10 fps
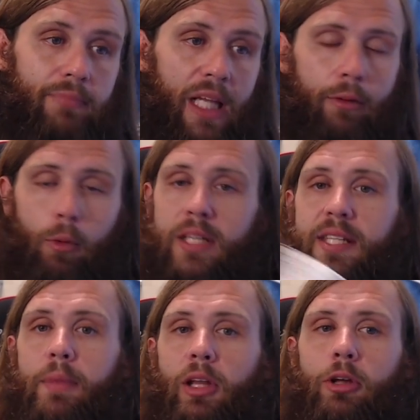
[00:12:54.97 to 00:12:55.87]
you win
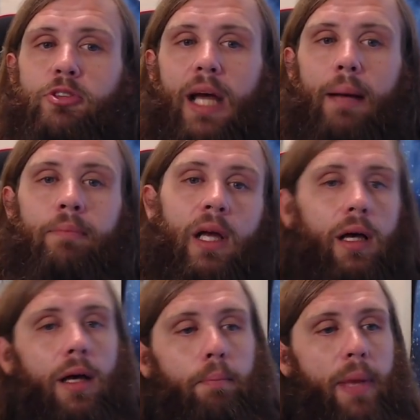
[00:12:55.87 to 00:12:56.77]
some, you lose some.
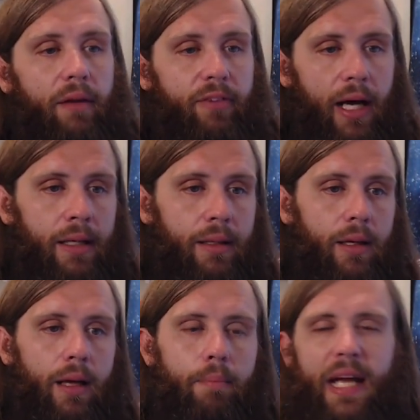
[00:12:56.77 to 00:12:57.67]
Bit of a
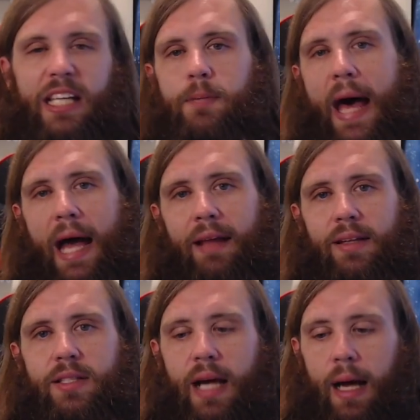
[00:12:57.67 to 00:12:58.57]
mixed bag
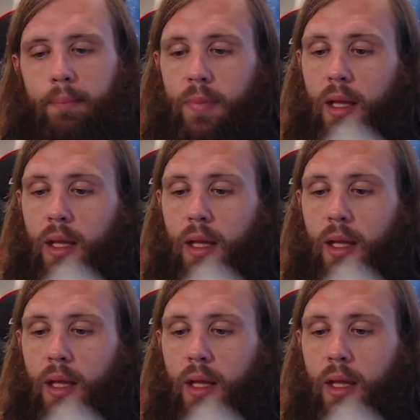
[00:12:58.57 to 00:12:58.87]
this time.